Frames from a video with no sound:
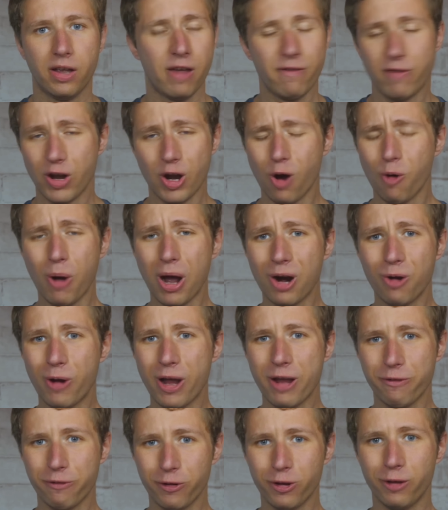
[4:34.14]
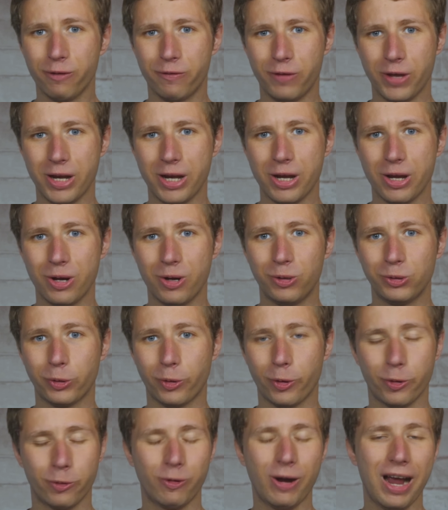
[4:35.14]
If you don't want to wait for the
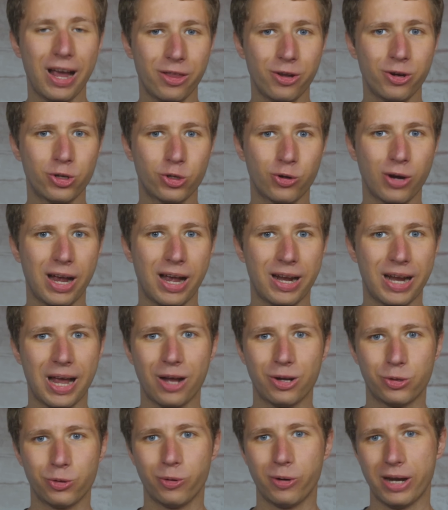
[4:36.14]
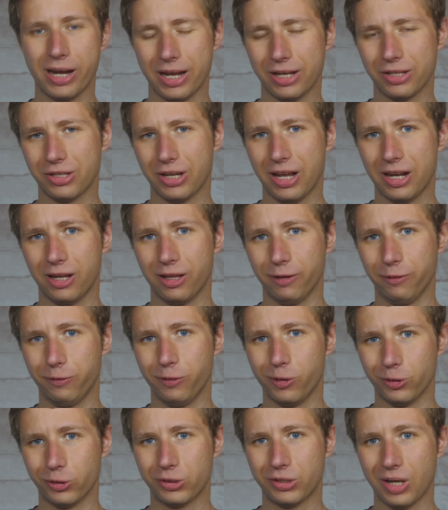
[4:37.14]
videos or would rather try an outdoor antenna the
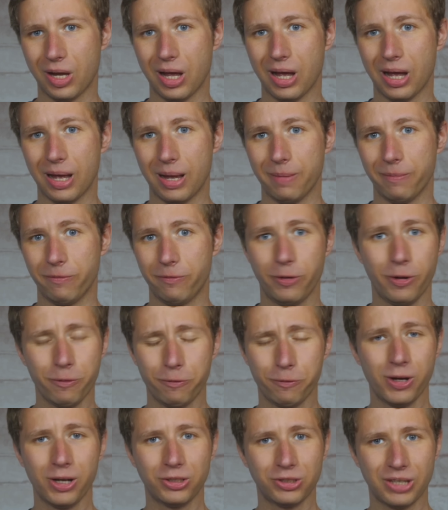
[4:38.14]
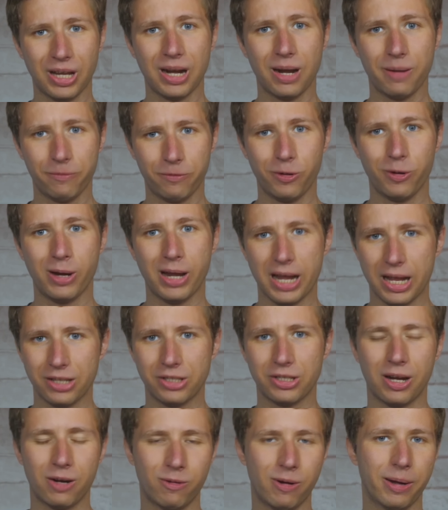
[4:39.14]
first time, feel free to sign up for an
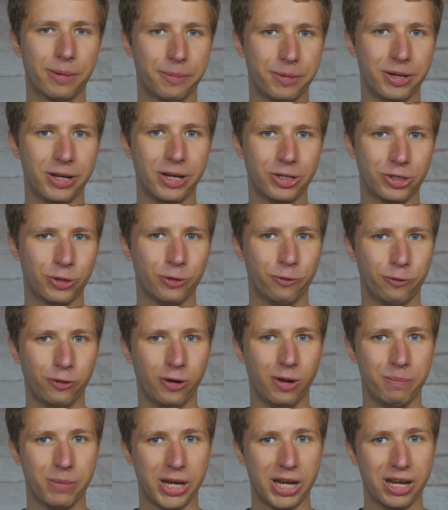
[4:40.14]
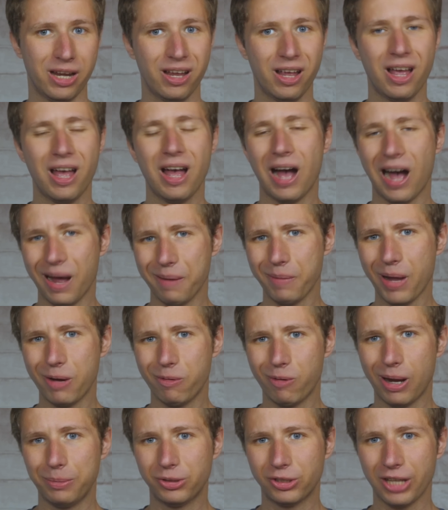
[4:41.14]
antenna recommendation from me on my
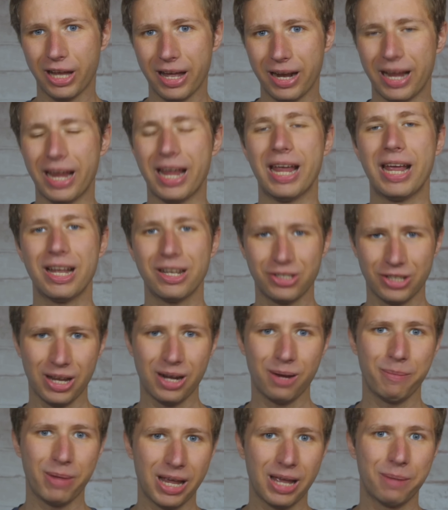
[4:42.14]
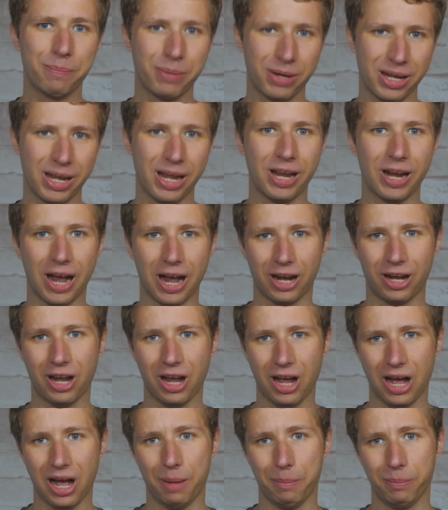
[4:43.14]
website at Antenna Man P A dot
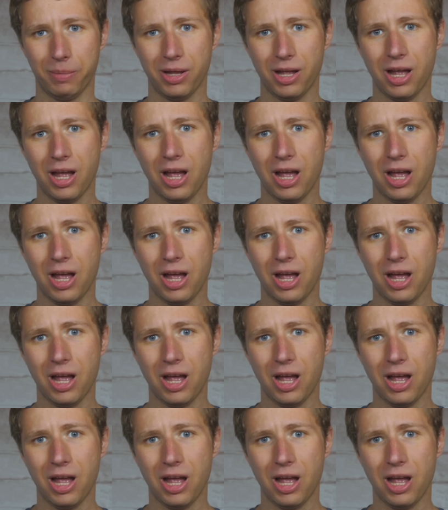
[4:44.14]
com.